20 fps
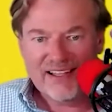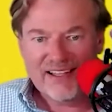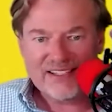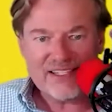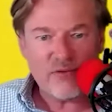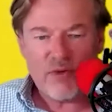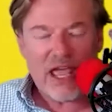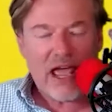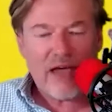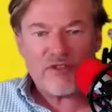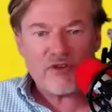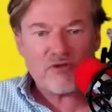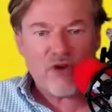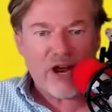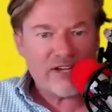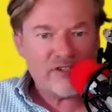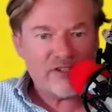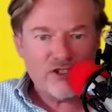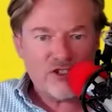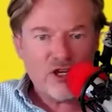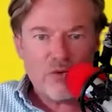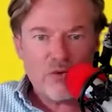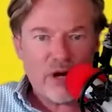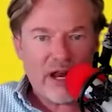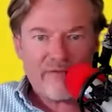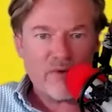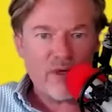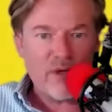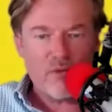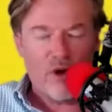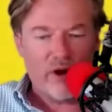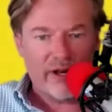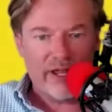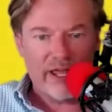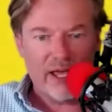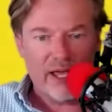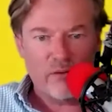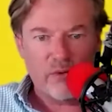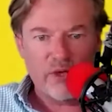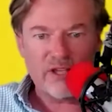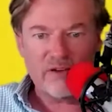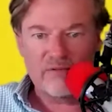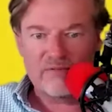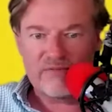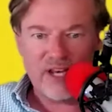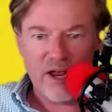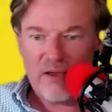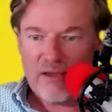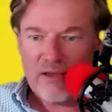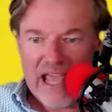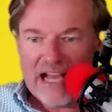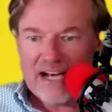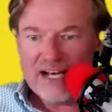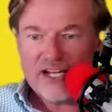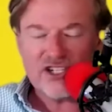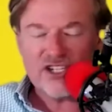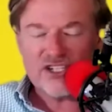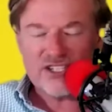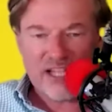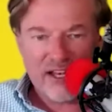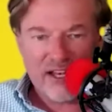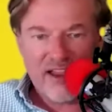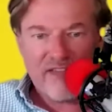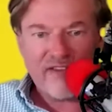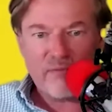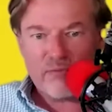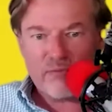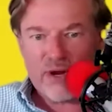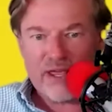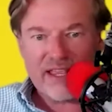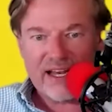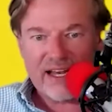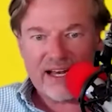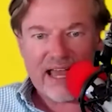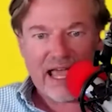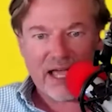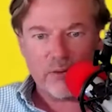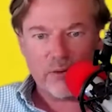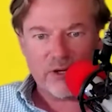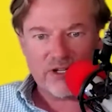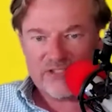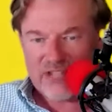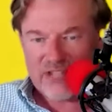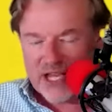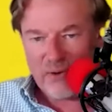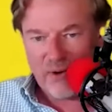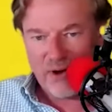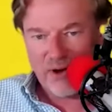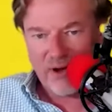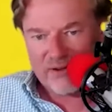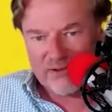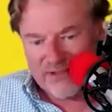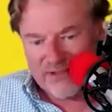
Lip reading: See, we have the right to do whatever we want here. We can, English is a living, breathing language. There you are.